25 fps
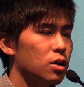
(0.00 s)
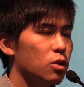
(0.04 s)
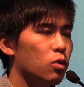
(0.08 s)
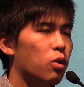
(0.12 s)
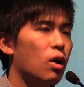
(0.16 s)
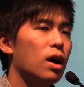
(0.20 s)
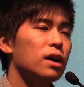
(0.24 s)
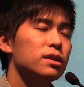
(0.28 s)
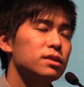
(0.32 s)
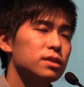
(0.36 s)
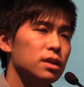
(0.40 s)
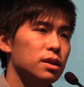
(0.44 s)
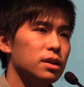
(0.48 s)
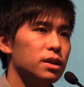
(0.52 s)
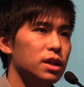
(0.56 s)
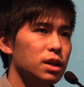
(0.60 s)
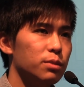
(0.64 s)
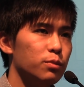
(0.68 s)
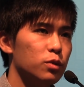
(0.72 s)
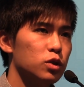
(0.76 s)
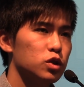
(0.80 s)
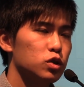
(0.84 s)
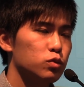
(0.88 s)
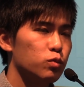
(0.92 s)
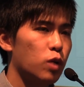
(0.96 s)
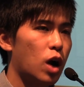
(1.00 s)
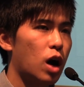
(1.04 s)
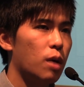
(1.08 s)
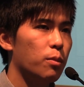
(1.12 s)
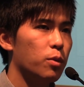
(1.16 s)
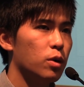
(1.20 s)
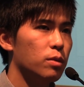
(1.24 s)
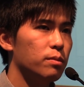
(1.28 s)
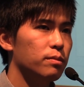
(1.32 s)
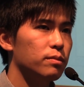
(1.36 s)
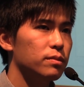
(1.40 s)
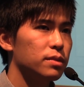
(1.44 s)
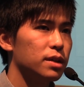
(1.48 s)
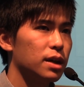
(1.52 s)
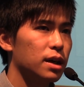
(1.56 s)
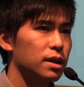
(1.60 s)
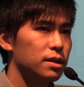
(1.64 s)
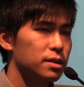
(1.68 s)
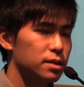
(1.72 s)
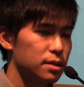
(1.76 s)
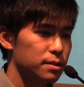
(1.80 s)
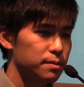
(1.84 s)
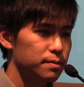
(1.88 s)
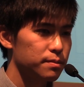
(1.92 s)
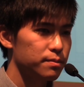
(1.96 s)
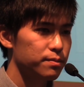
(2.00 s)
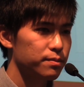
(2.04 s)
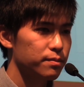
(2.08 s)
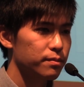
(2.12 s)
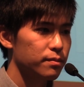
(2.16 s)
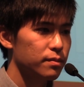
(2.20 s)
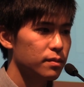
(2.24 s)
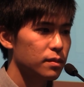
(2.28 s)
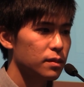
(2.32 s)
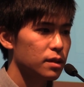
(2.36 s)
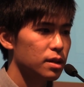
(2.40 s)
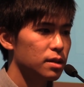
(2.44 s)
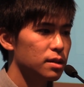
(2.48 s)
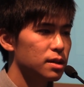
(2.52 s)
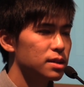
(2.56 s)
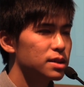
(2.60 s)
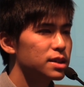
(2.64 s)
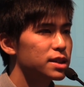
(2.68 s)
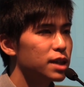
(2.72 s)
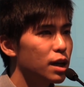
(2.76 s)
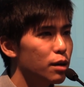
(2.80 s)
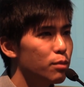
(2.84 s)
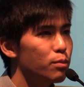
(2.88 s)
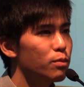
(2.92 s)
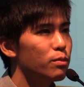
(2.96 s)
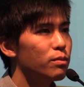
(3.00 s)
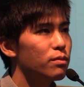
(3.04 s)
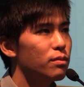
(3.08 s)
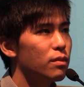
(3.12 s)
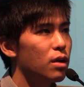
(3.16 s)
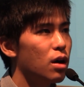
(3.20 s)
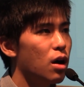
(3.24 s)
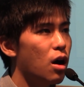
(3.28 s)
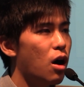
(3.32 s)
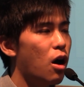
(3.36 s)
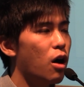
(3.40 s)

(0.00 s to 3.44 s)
quite a numerous problem that some